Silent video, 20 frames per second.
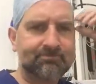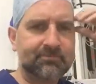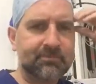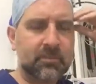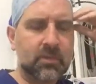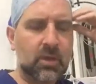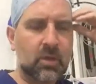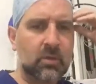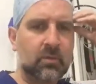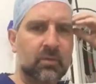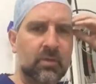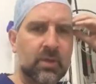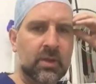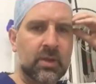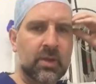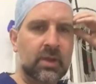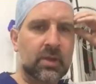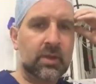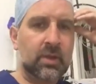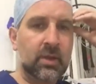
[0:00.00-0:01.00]
hopefully
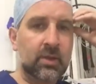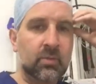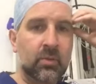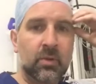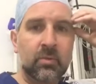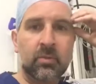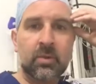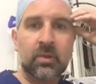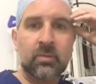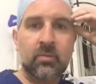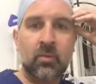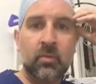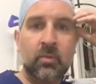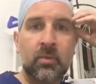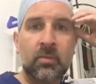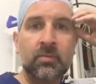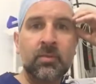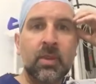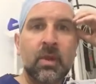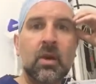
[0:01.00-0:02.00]
that, that won't be a
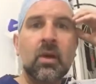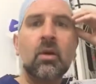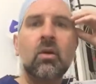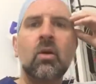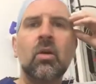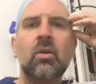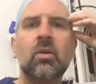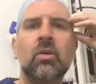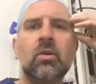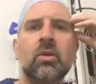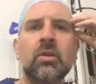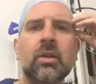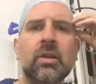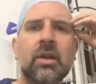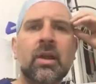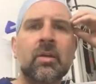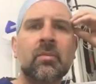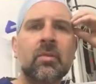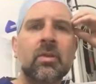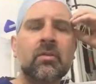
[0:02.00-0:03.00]
problem. Well, I look at the
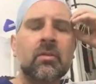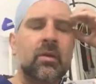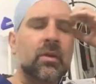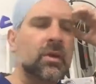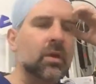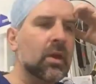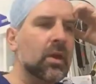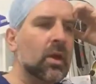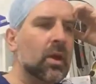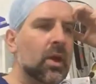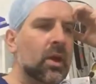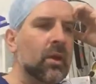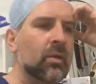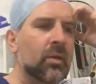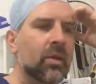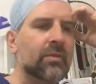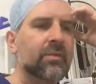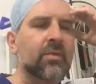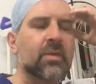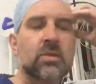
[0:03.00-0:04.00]
camera, haven't I?
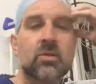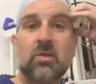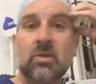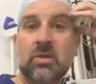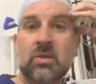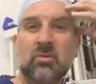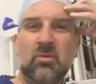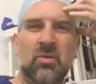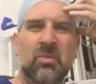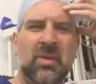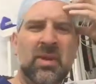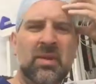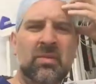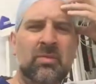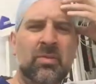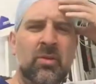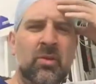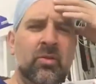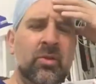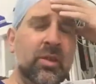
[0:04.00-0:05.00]
Anyway, first question, what make of
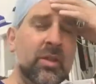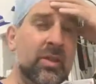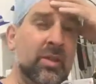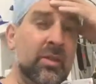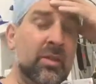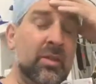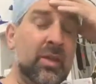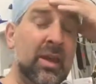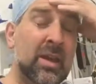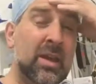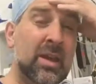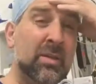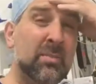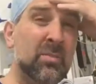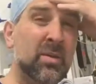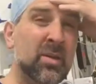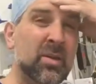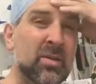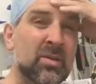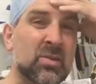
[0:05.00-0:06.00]
polyurethane
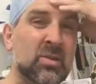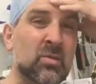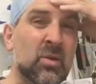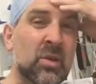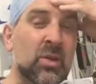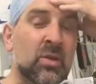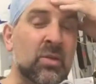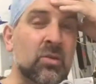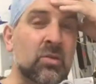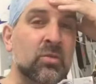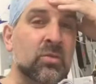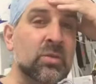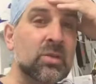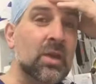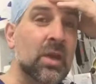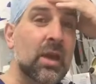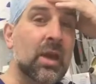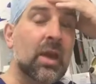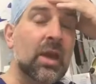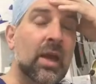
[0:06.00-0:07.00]
implants do I use?
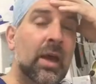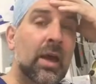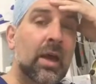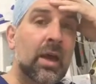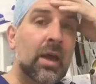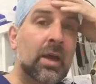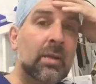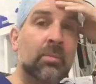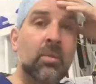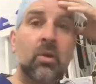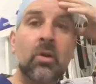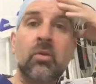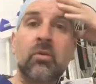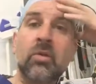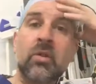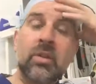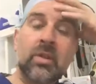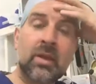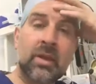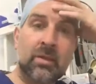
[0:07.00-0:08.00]
Uh,
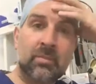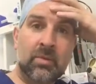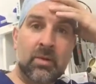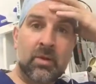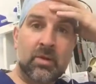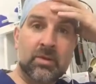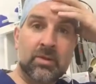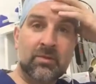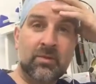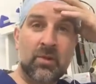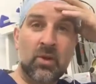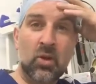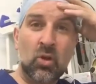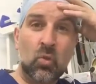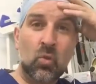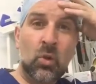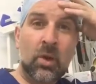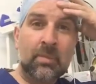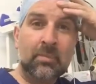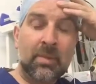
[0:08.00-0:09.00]
polyurethane implants, I've only got
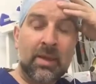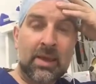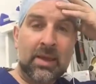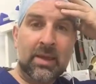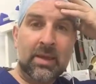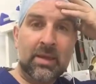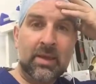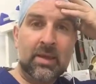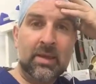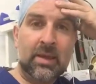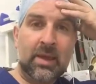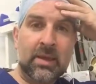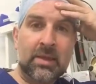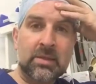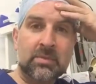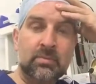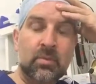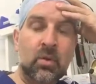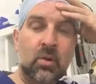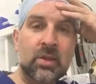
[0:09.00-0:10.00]
one make, and that is
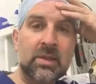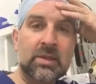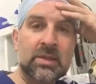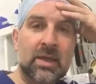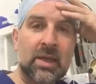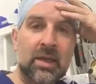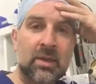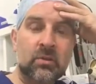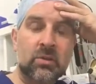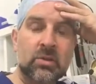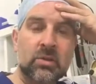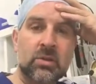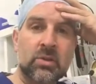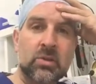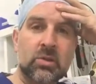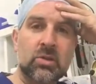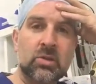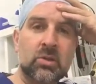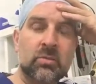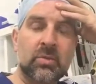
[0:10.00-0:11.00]
Polytech, which is a
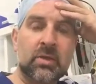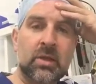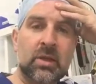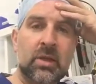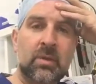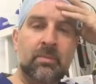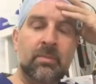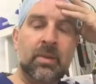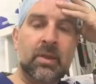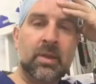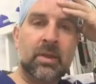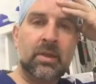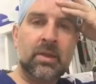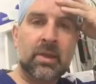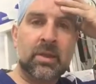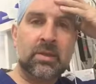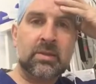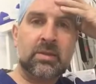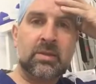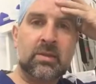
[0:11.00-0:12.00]
German company, and
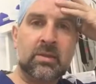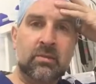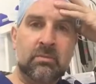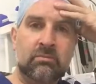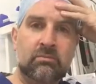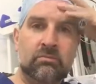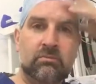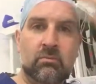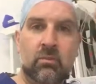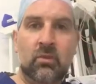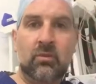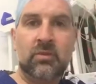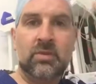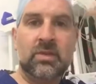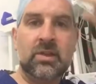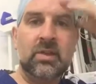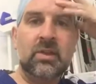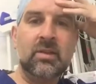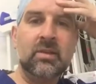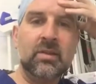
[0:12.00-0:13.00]
that's the
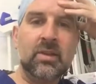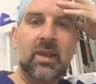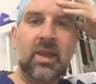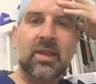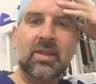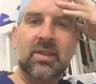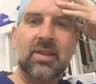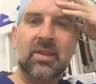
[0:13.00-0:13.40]
obviously, the cake